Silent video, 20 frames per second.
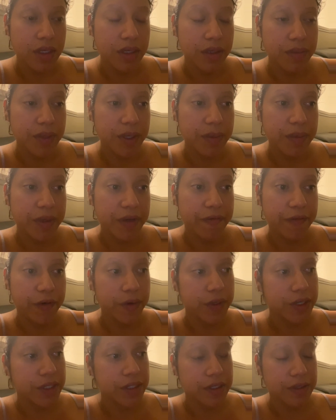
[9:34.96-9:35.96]
My main
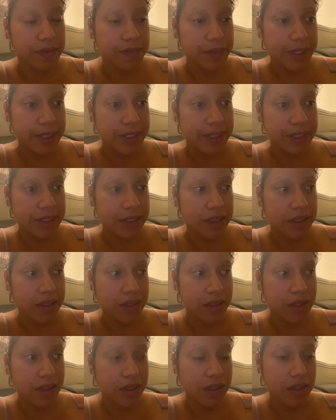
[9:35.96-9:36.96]
focus is my
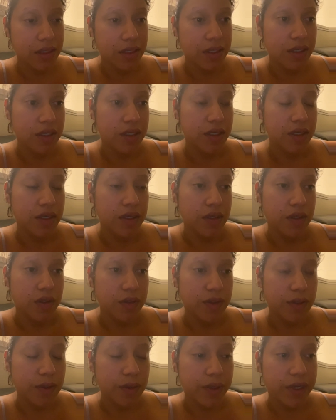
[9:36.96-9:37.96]
son,
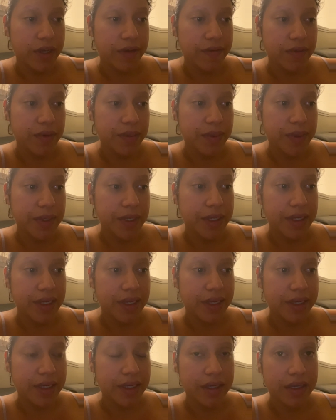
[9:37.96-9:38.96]
so I have to be
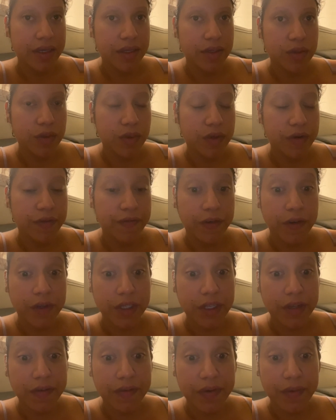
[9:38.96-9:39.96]
like
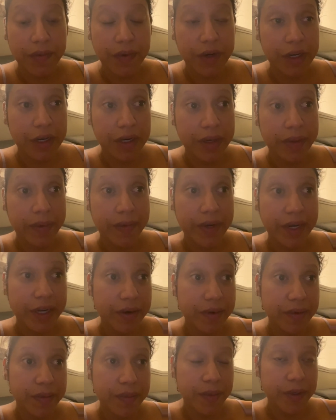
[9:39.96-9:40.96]
24/7 running
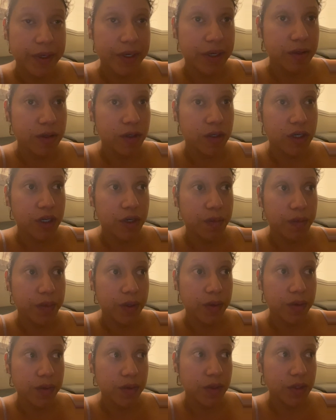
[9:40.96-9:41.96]
around, but I'll try to
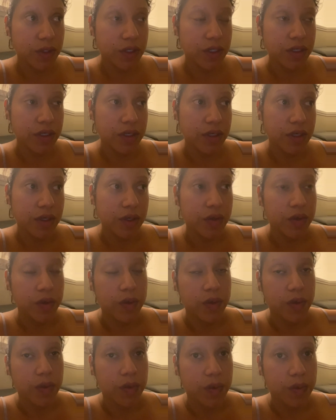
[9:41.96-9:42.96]
post
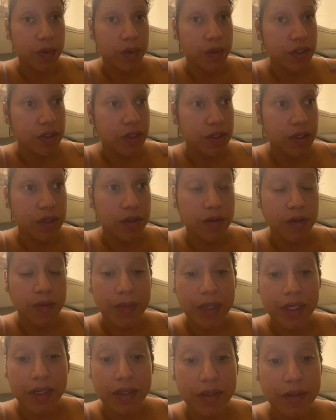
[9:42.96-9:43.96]
once he goes
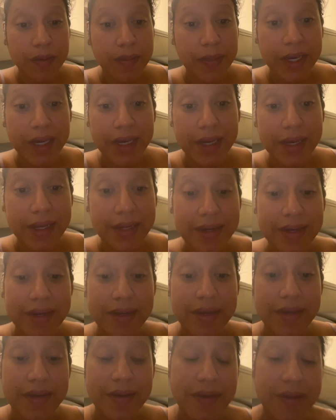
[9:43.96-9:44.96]
back to bed.
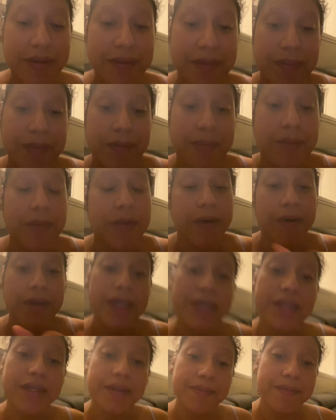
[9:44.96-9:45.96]
All
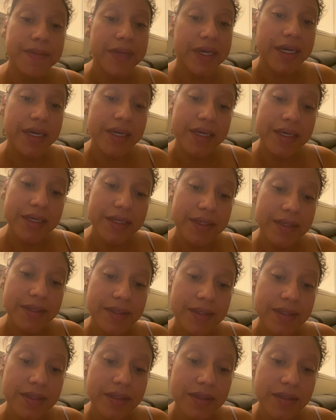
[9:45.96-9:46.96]
right, bye guys.